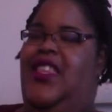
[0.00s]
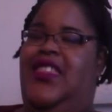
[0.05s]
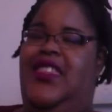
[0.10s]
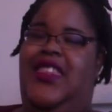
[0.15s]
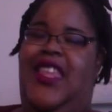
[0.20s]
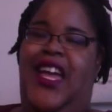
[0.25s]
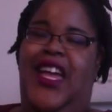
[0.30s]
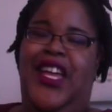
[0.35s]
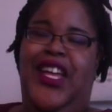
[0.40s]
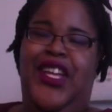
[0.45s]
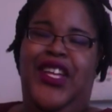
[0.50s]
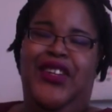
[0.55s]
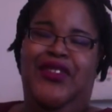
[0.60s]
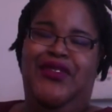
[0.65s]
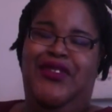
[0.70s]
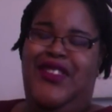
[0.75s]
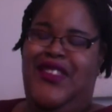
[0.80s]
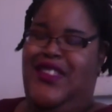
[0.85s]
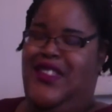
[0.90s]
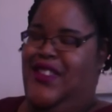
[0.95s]
Thank you
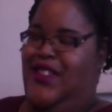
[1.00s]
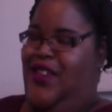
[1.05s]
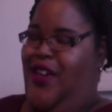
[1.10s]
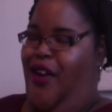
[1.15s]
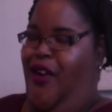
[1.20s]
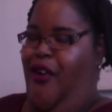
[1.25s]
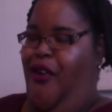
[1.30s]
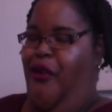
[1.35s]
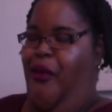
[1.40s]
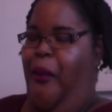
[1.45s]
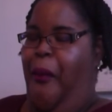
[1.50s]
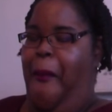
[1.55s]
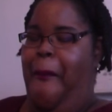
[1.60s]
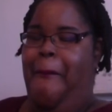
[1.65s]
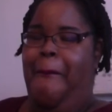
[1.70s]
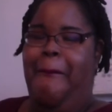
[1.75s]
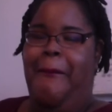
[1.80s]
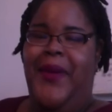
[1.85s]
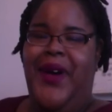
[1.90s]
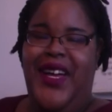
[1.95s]
so
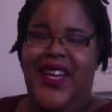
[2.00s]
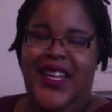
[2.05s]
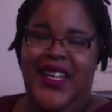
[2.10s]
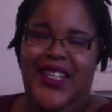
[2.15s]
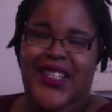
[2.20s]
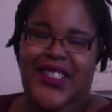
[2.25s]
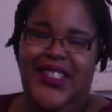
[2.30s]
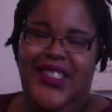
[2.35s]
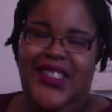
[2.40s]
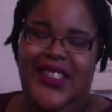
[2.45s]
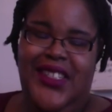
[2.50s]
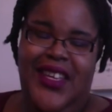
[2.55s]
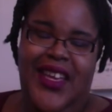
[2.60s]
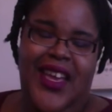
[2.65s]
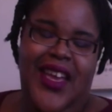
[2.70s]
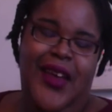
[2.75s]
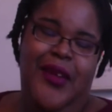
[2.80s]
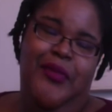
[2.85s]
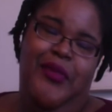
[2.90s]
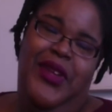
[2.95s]
much,
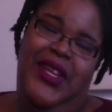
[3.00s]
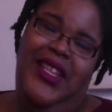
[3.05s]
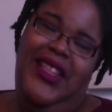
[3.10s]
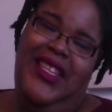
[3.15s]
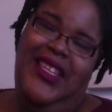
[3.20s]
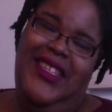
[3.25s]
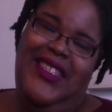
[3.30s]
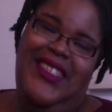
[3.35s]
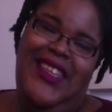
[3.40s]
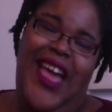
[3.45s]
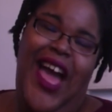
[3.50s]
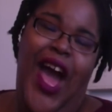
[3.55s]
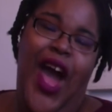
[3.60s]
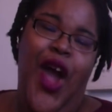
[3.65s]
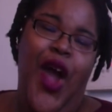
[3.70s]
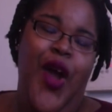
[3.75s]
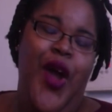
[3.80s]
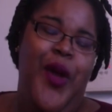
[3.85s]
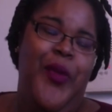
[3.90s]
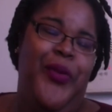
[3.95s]
Big Lizzie.
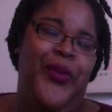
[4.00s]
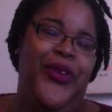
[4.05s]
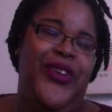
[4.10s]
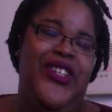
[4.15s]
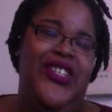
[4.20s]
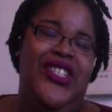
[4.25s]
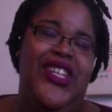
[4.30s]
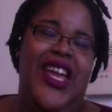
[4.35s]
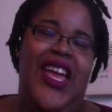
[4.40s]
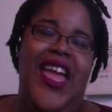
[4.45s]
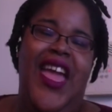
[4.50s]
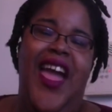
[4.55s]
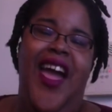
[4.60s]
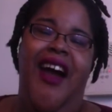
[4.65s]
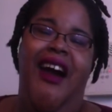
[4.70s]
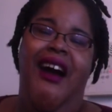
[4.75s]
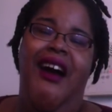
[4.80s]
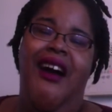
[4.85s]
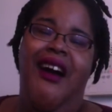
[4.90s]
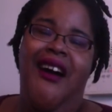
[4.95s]
I appreciate
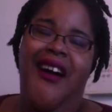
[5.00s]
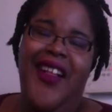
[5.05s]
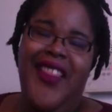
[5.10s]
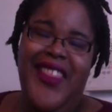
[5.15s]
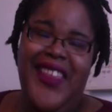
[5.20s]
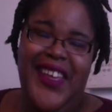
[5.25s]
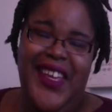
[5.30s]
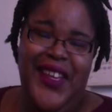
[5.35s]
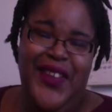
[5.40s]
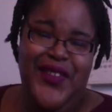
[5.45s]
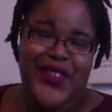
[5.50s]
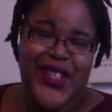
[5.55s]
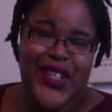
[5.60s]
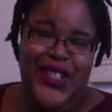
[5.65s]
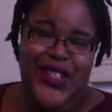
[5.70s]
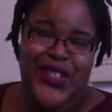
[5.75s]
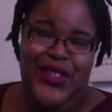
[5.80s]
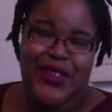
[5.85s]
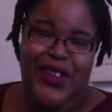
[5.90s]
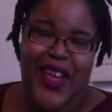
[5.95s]
all the gifts that
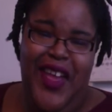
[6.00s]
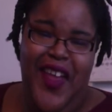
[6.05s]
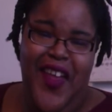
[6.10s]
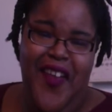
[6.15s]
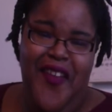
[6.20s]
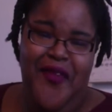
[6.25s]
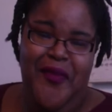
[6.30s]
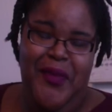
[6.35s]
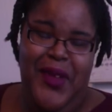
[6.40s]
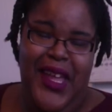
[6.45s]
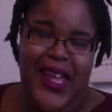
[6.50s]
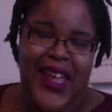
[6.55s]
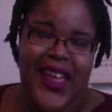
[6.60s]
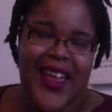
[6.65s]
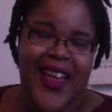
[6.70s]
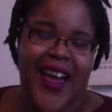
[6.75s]
you gave me.